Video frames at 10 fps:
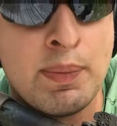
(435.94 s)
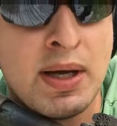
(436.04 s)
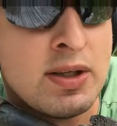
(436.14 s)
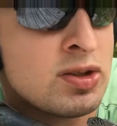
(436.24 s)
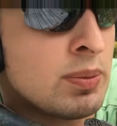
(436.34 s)
I
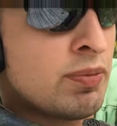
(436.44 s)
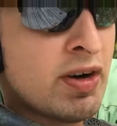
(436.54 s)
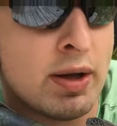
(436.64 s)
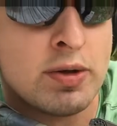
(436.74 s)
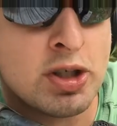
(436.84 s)
made some
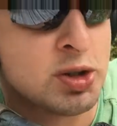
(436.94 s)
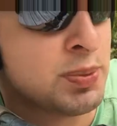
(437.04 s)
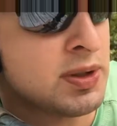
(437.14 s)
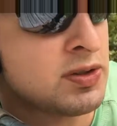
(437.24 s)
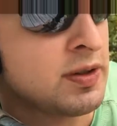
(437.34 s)
final
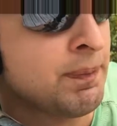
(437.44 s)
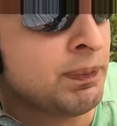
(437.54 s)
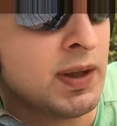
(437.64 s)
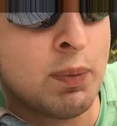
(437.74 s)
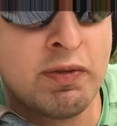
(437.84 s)
adjustments.
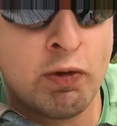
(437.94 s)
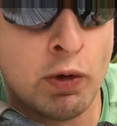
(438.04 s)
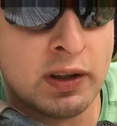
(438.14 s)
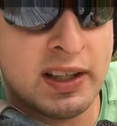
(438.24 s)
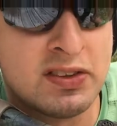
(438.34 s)
Went
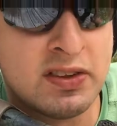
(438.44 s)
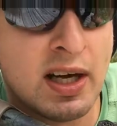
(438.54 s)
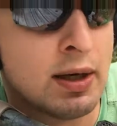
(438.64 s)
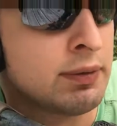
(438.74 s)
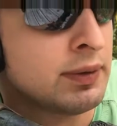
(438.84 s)
4 clicks
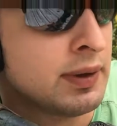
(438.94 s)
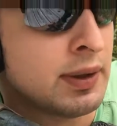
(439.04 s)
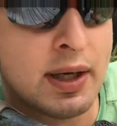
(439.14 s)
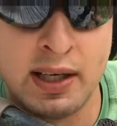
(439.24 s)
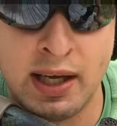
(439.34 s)
down
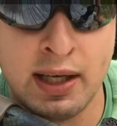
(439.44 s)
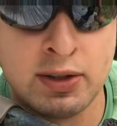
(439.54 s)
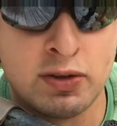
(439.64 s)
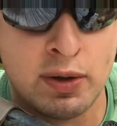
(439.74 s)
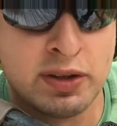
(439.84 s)

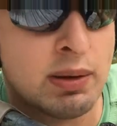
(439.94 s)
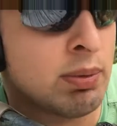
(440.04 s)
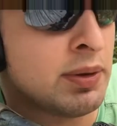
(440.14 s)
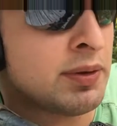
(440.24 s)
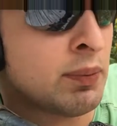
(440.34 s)
again, so I
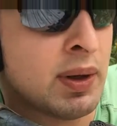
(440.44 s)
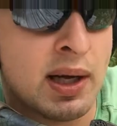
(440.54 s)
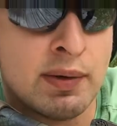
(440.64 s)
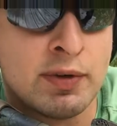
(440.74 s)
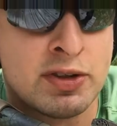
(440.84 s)
doubled what
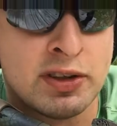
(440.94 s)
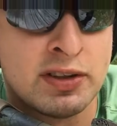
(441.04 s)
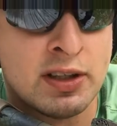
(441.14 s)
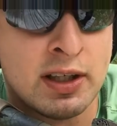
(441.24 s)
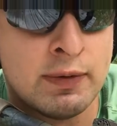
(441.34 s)
I
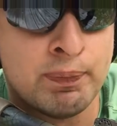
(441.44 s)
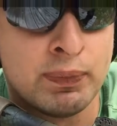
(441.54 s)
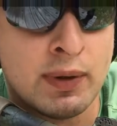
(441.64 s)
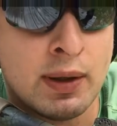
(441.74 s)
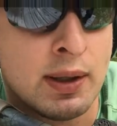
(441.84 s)
originally did.
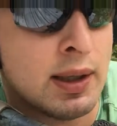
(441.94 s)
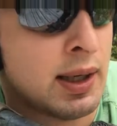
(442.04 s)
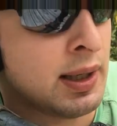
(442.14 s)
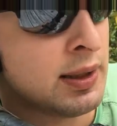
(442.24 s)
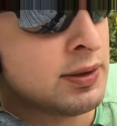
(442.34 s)

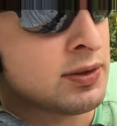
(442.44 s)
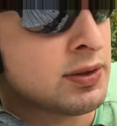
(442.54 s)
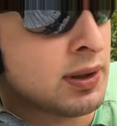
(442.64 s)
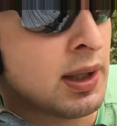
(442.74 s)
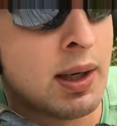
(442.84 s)
And
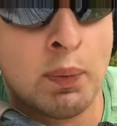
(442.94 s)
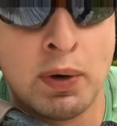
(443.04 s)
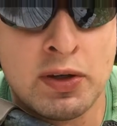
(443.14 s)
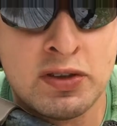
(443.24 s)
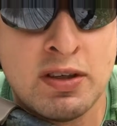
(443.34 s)
we're
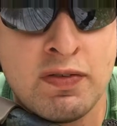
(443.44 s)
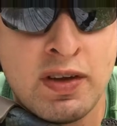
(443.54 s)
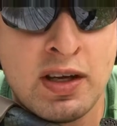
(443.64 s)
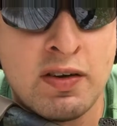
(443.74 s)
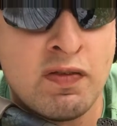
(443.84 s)
going to see if
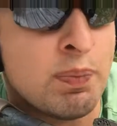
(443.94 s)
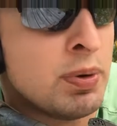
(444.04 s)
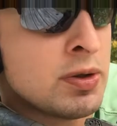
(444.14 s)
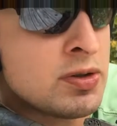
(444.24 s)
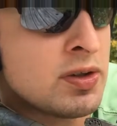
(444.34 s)
they've
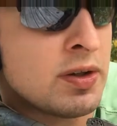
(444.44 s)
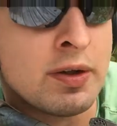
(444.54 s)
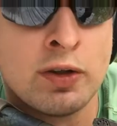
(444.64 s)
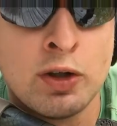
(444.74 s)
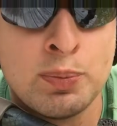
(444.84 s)
pushed
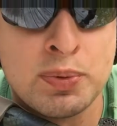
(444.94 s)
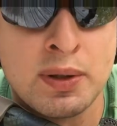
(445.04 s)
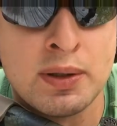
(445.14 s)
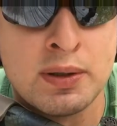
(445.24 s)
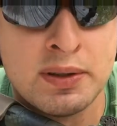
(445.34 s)
the group
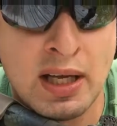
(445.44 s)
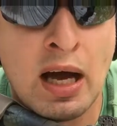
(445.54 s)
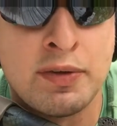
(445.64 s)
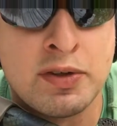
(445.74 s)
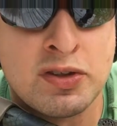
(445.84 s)

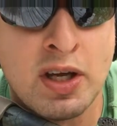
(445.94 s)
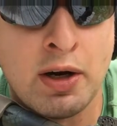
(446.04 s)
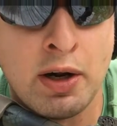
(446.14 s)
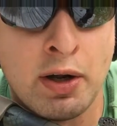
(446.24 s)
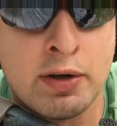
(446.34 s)
down to
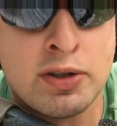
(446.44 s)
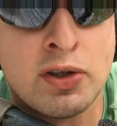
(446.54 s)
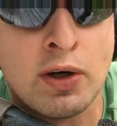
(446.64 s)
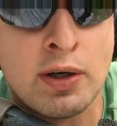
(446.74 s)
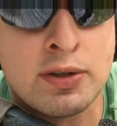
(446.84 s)
center at 100
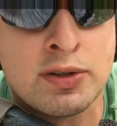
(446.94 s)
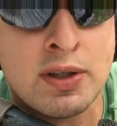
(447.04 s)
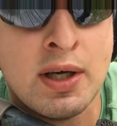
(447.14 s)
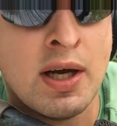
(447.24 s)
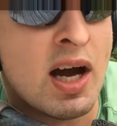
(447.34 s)
yards.